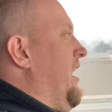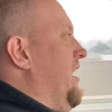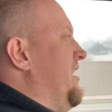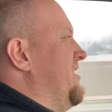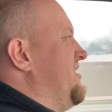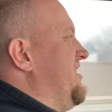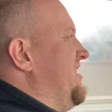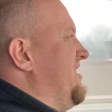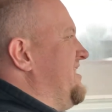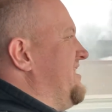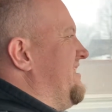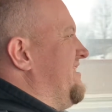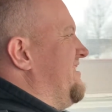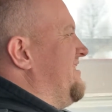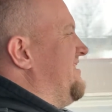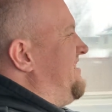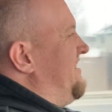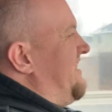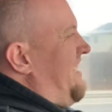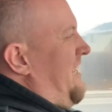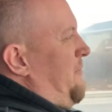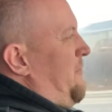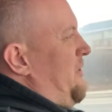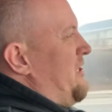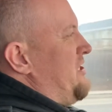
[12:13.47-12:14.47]
she's
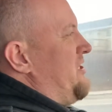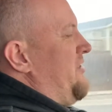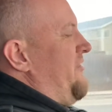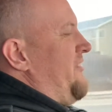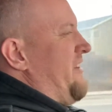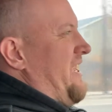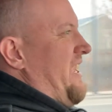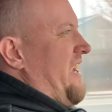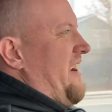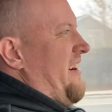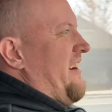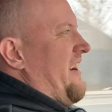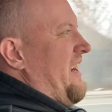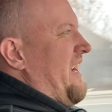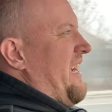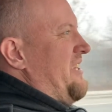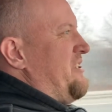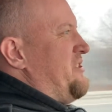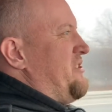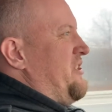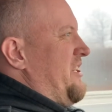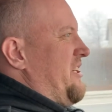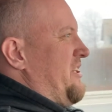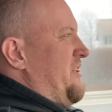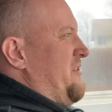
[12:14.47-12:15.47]
not much of a gearhead.
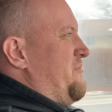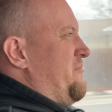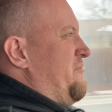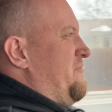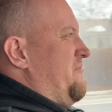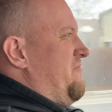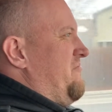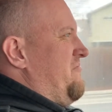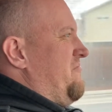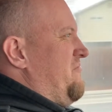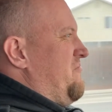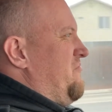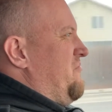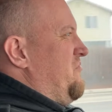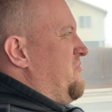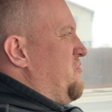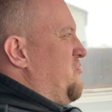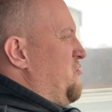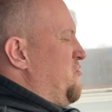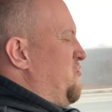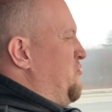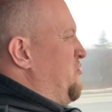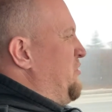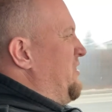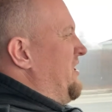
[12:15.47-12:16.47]
She
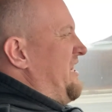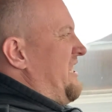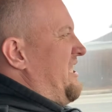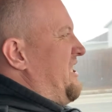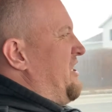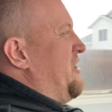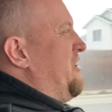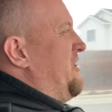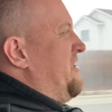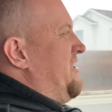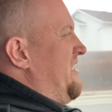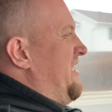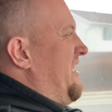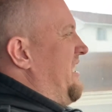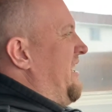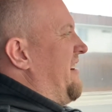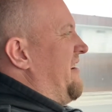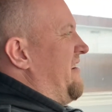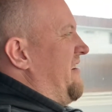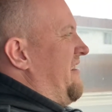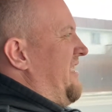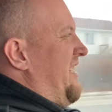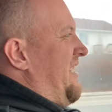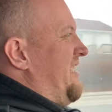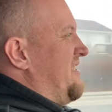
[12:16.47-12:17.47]
really couldn't care
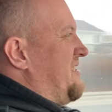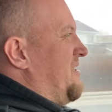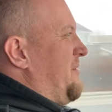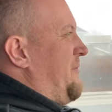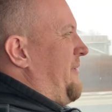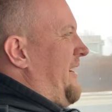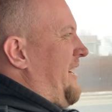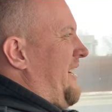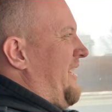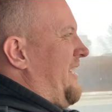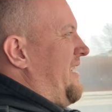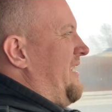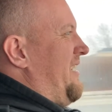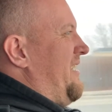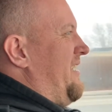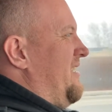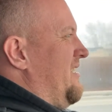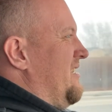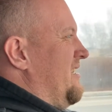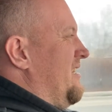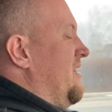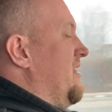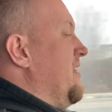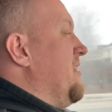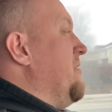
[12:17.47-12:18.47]
less about it.
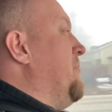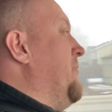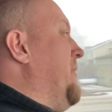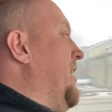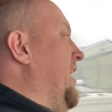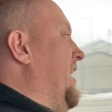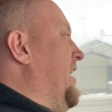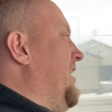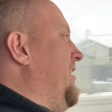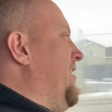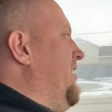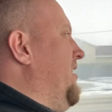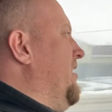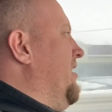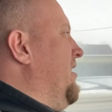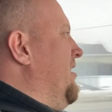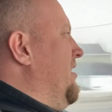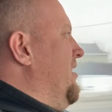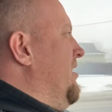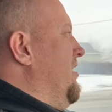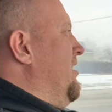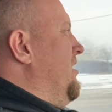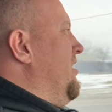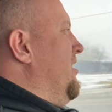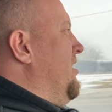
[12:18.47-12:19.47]
But
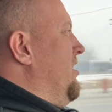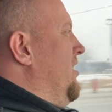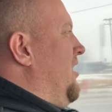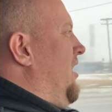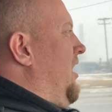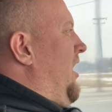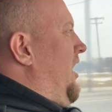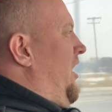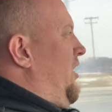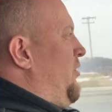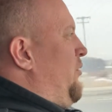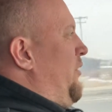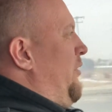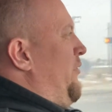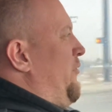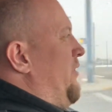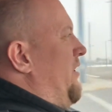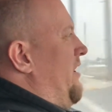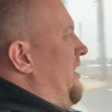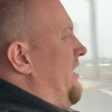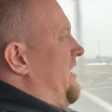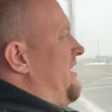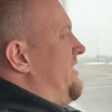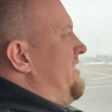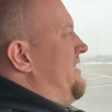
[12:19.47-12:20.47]
we
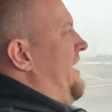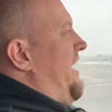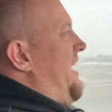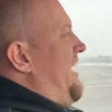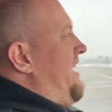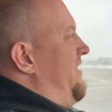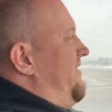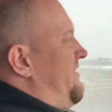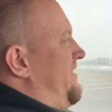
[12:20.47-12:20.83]
went on a date